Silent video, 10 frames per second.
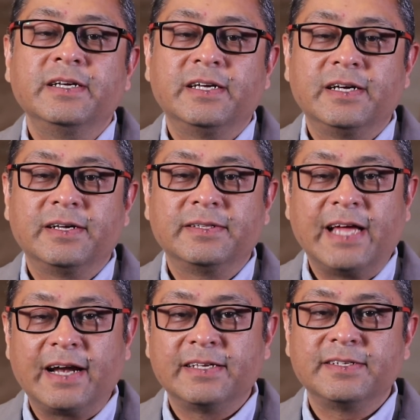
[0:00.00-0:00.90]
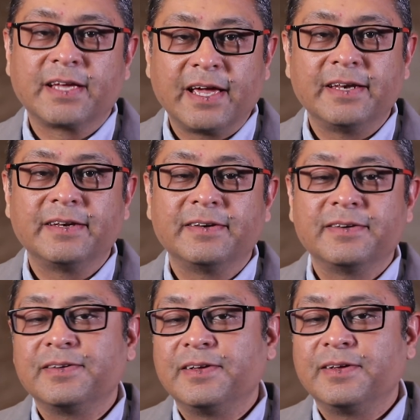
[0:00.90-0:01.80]
That is again
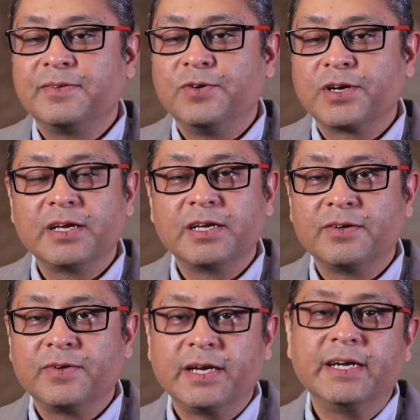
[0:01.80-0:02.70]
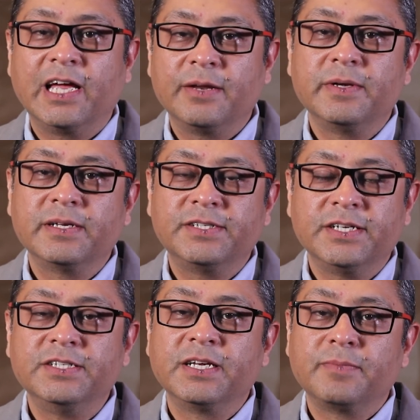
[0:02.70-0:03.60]
working in a very dynamic,
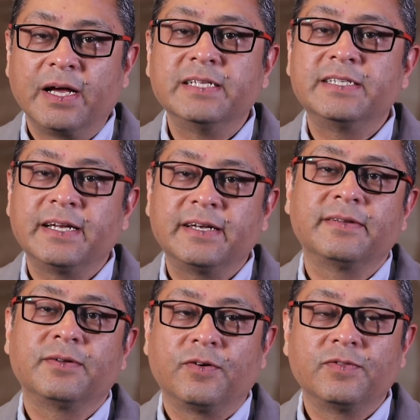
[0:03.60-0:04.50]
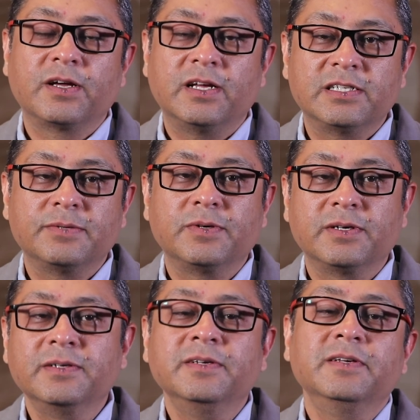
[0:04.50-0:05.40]
changing mindset of the customer.